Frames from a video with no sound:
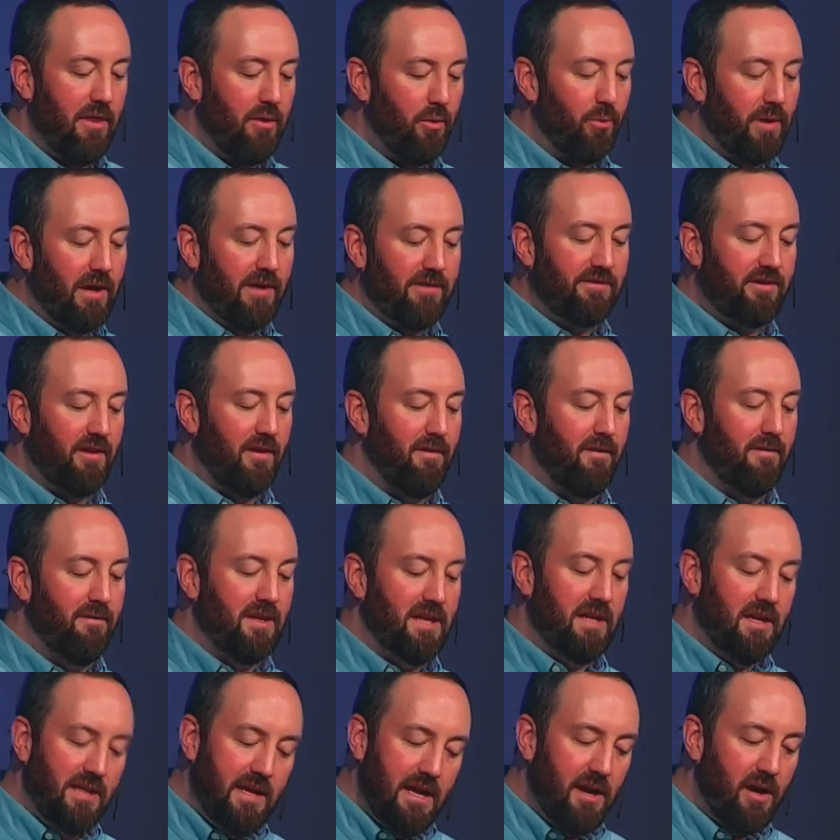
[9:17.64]
the rest of
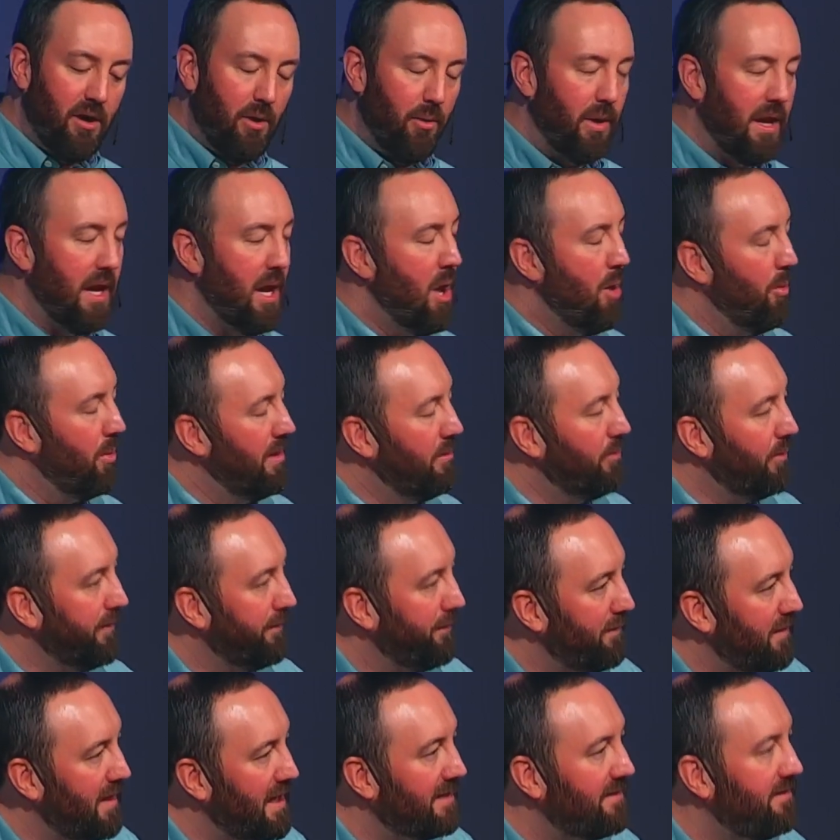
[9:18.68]
the year. When we
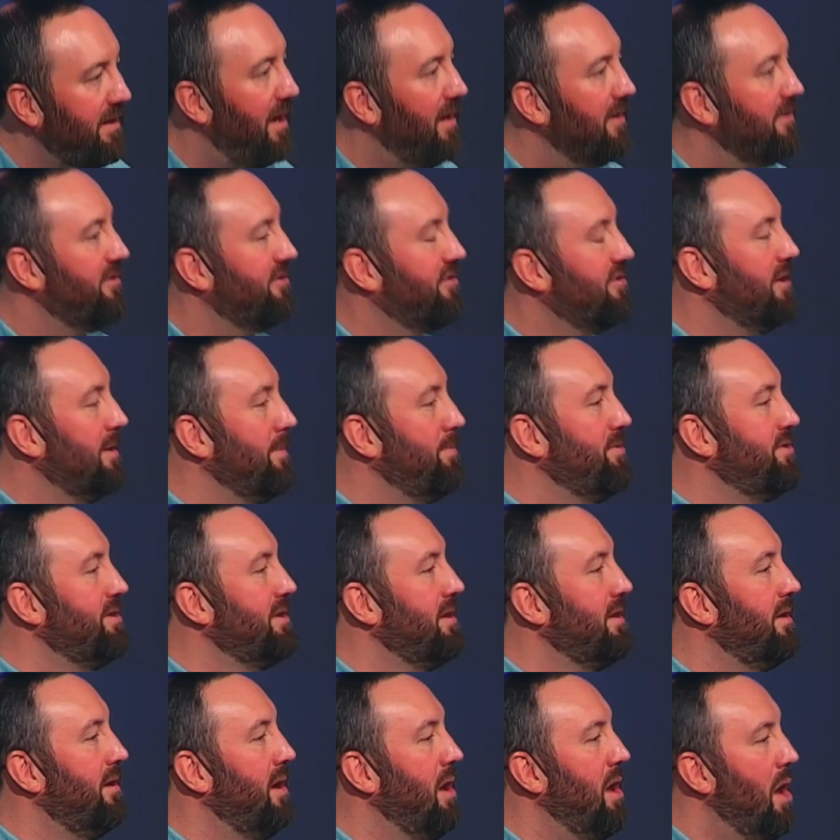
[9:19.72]
reflect on
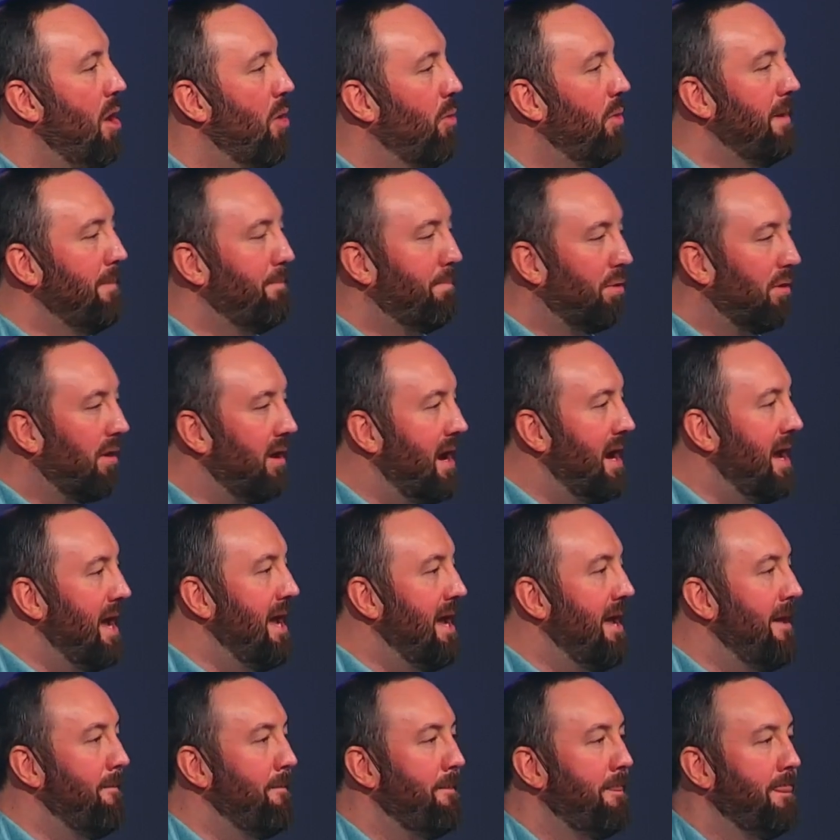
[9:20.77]
Scripture, we
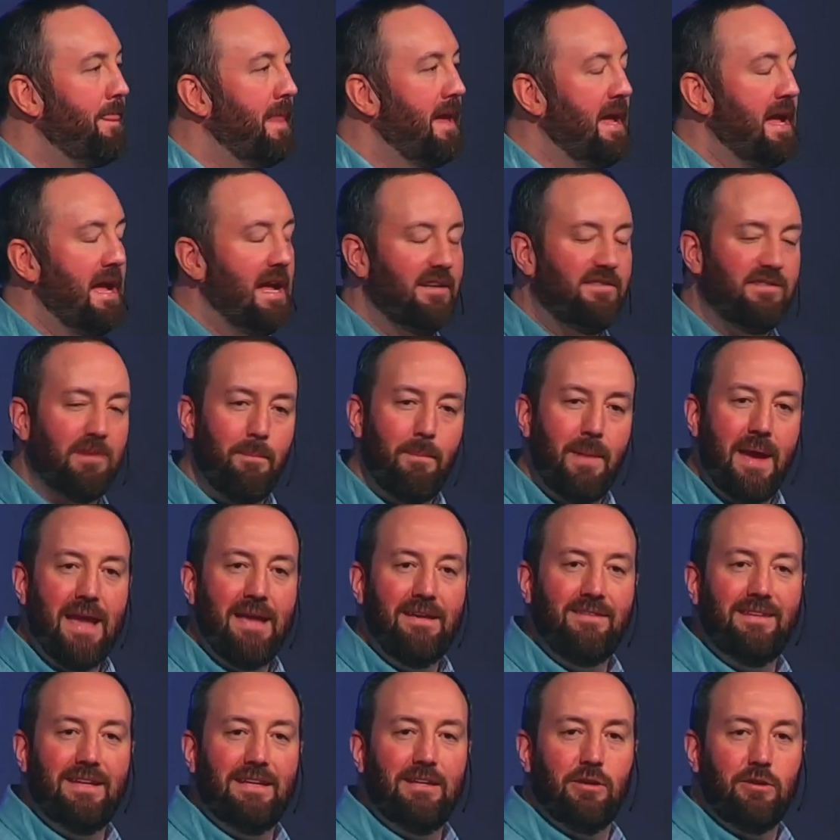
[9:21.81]
pray. It's
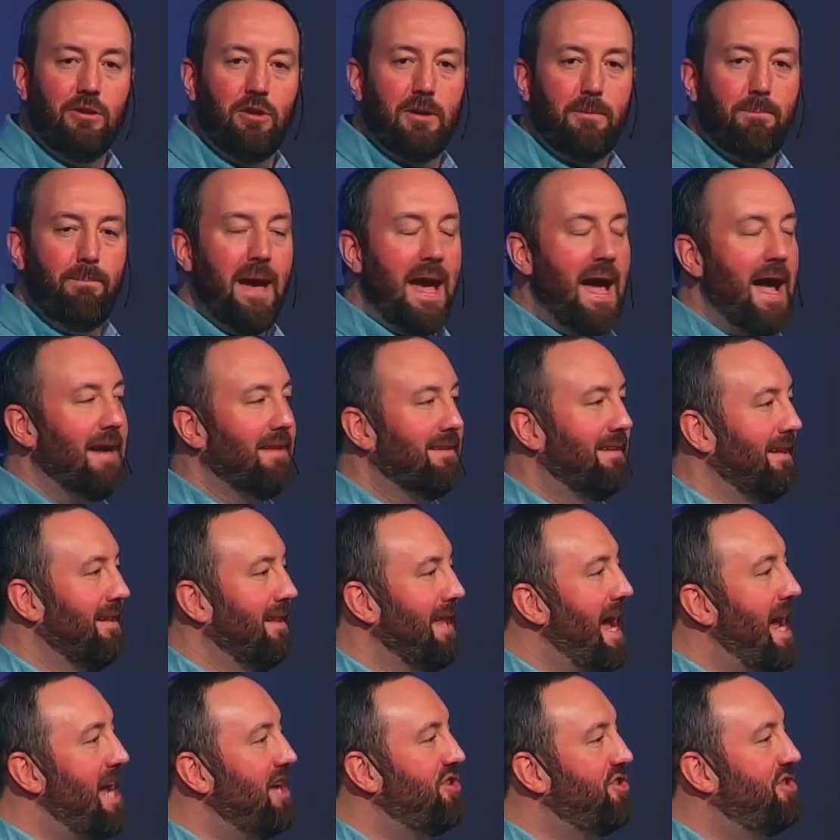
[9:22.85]
amazing to look back to
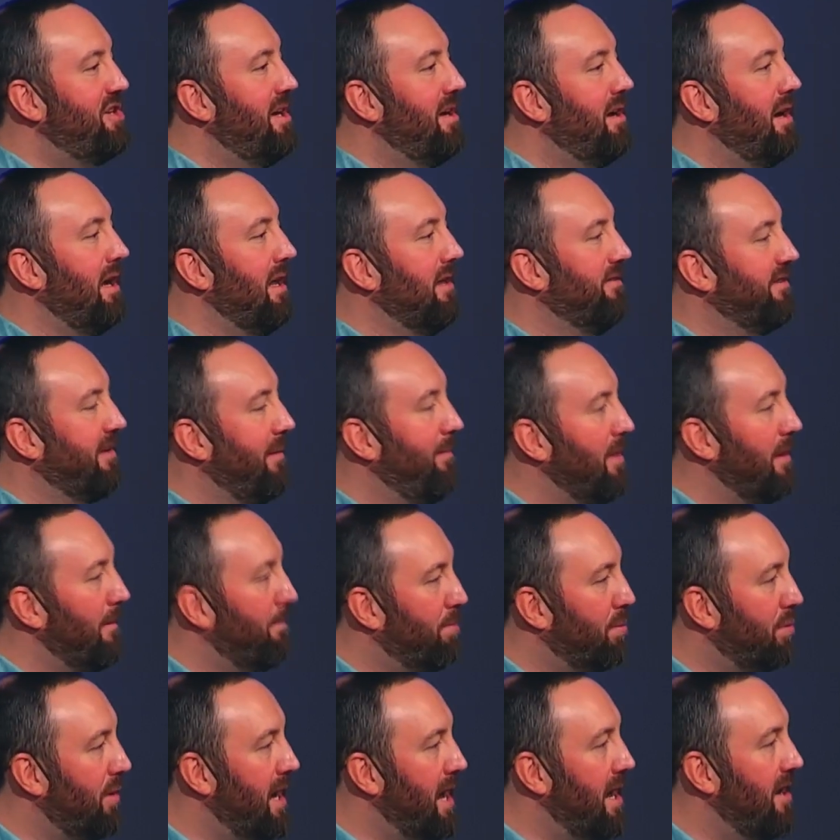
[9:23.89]
last year and some of the
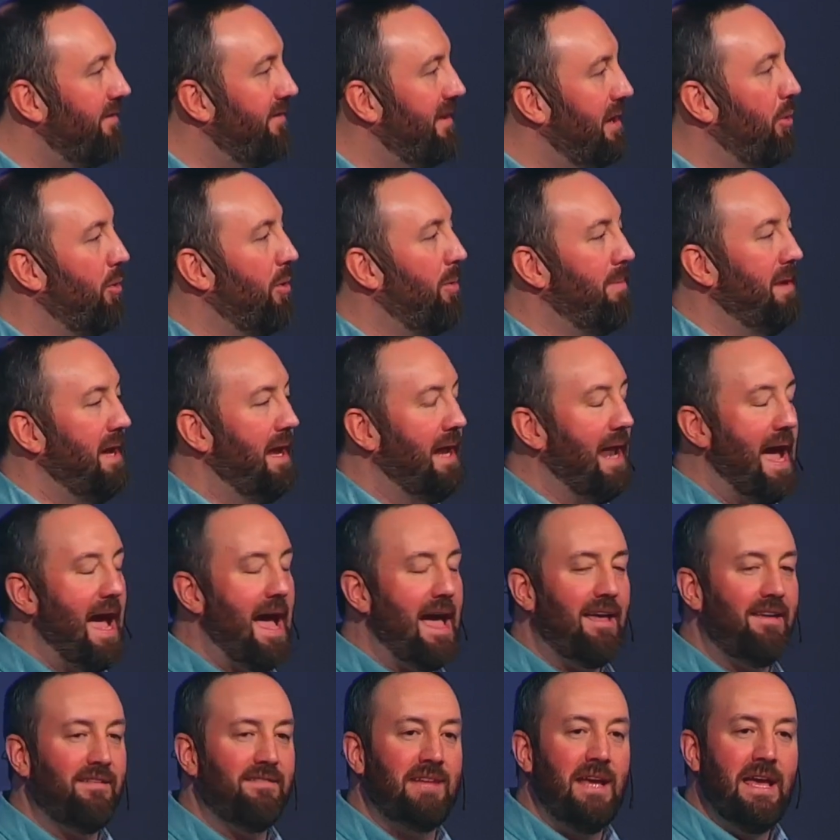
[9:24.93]
prayers that were being
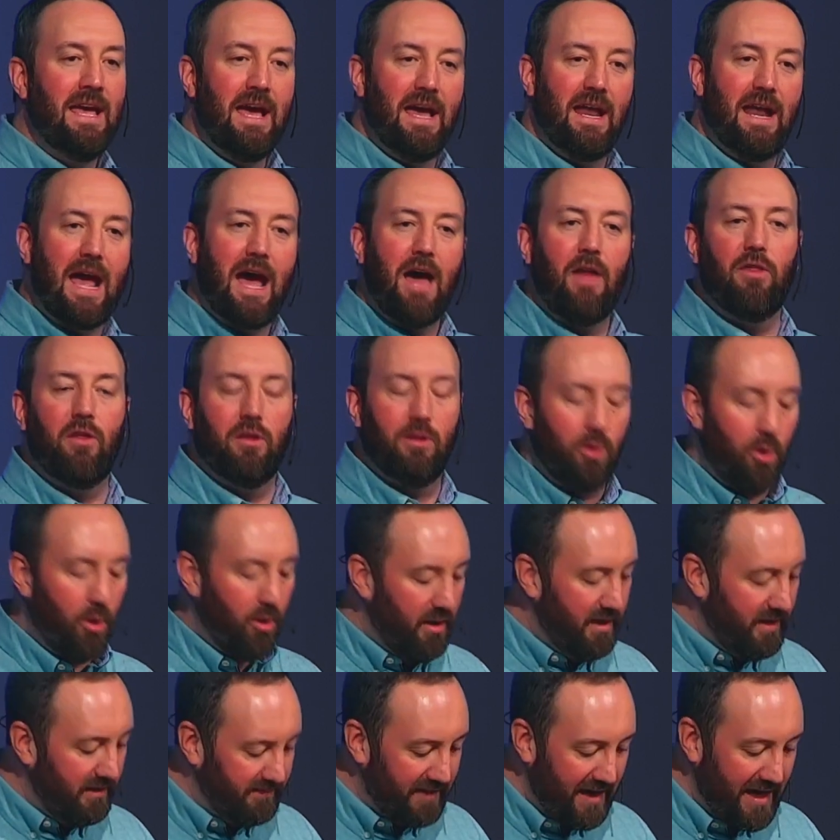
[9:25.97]
asked and how the
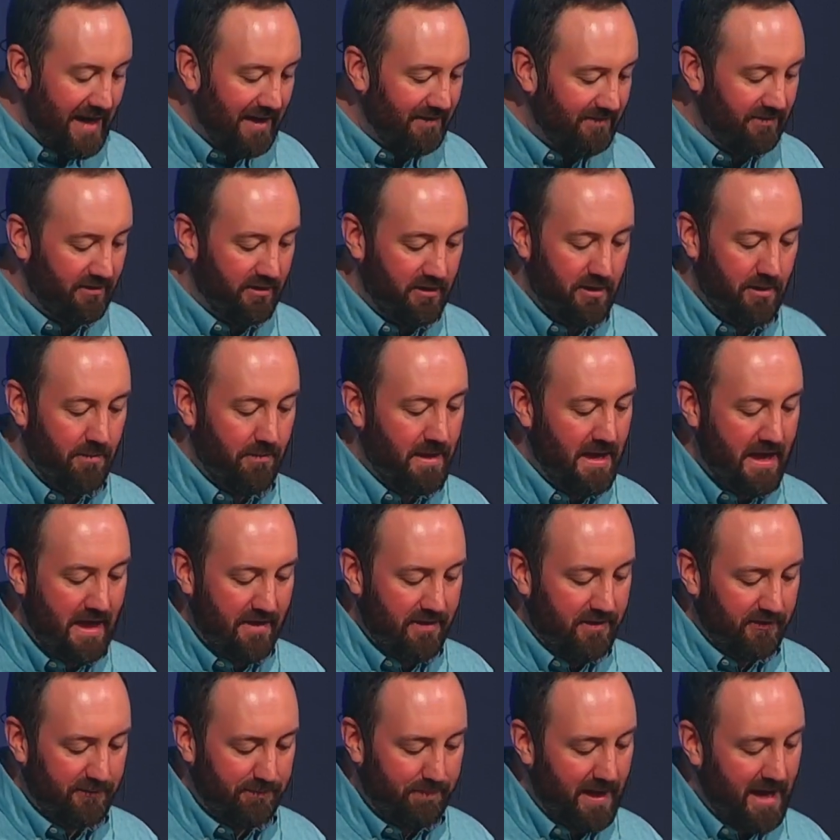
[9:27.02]
Lord has answered them
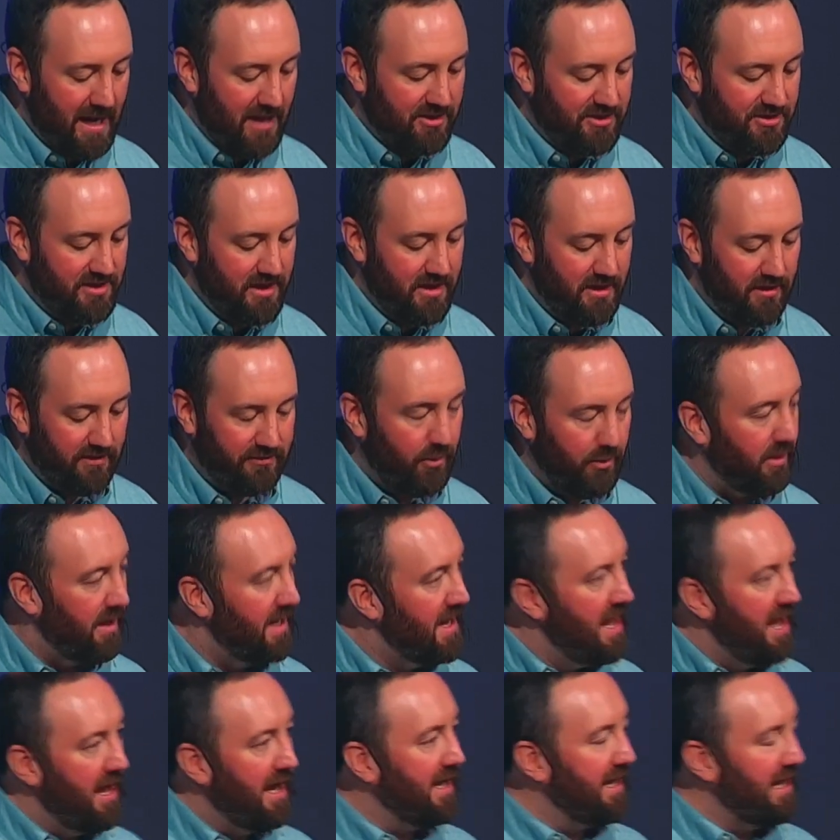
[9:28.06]
this past year.
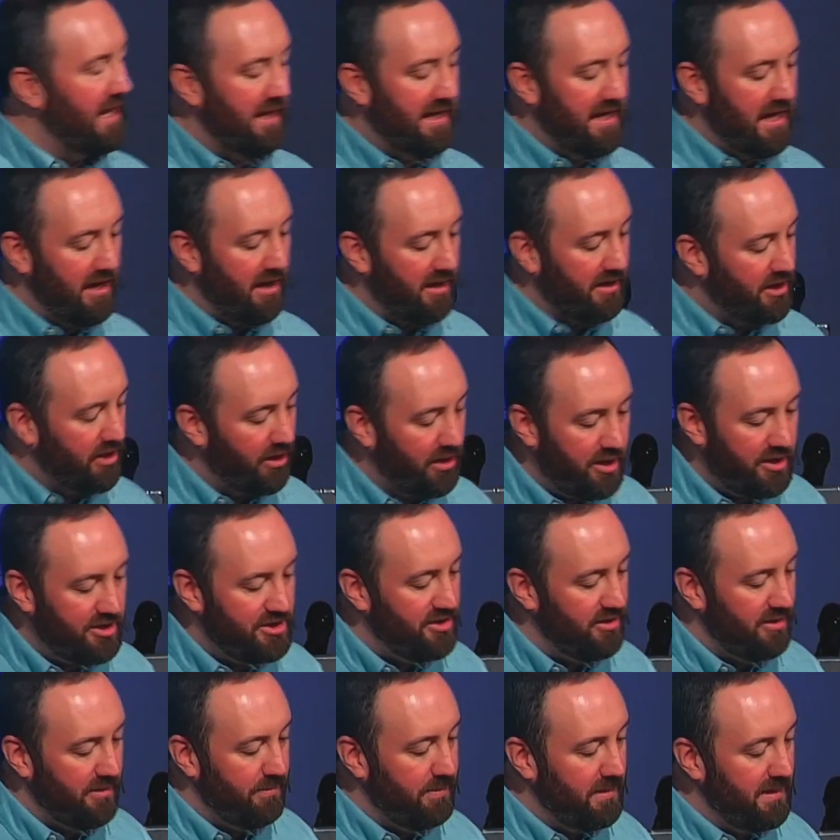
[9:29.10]
So again, I
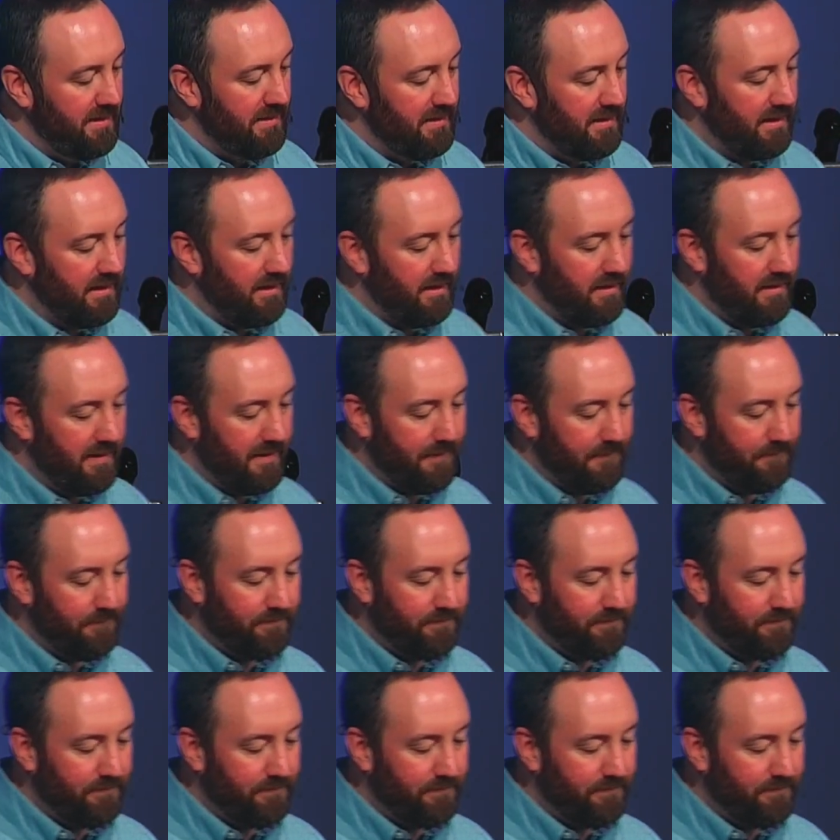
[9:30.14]
encourage you to be there.